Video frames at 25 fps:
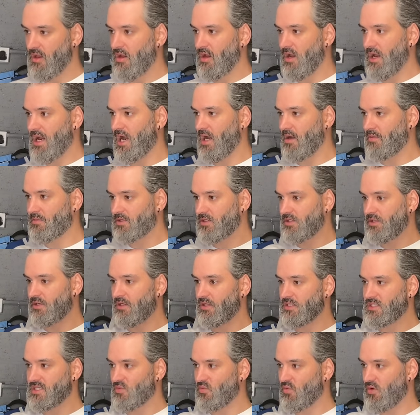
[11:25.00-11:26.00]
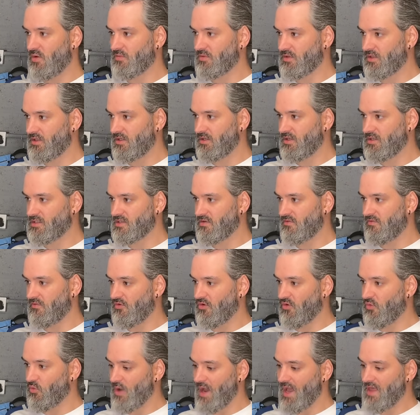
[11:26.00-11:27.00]
how I'm going to use it, what I'm going to use it
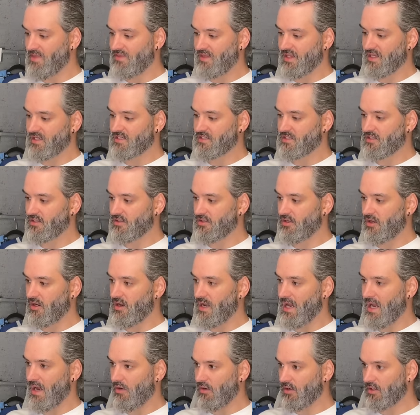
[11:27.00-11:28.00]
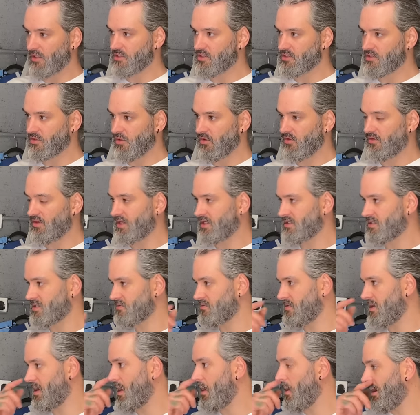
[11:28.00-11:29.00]
for, where things can go, how I can store things as
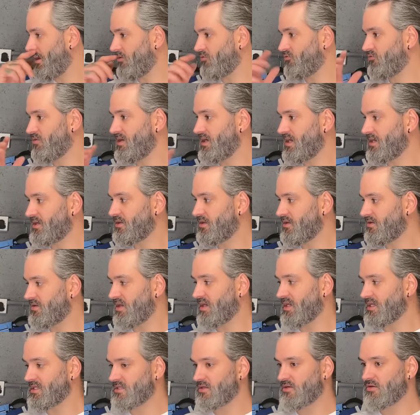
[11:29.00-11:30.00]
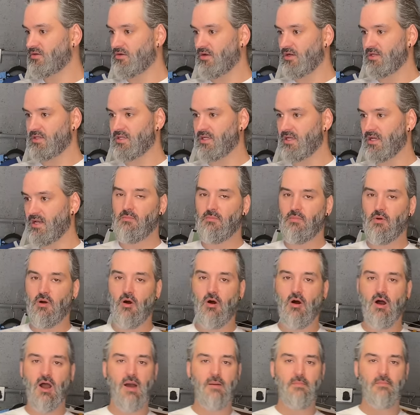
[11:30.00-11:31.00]
well. And I really do think it's a good idea. But
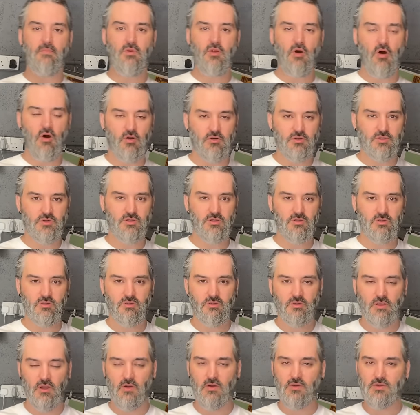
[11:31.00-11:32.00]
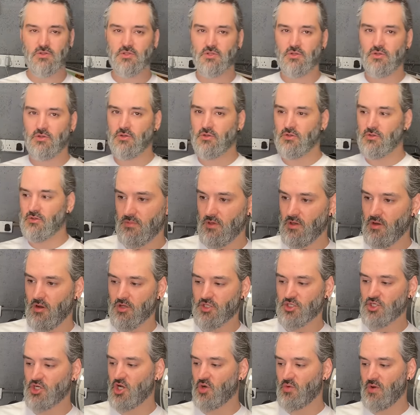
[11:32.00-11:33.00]
I am not going to
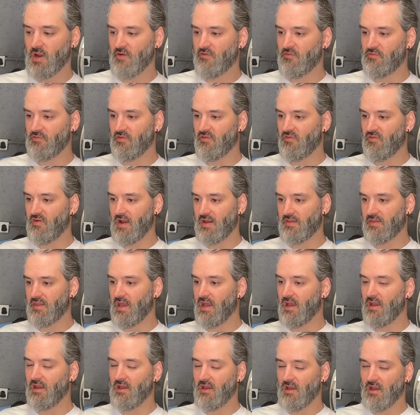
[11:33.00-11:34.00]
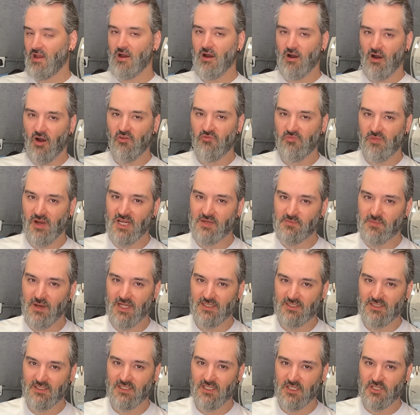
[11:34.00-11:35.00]
shy away from the fact that I've made bad
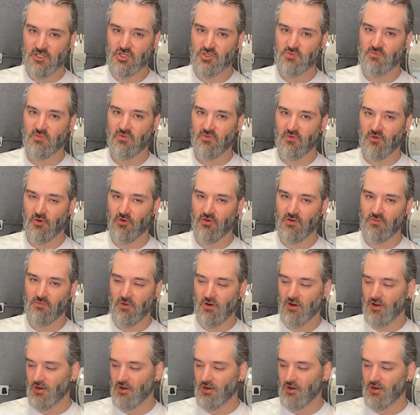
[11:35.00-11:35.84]
decisions before in my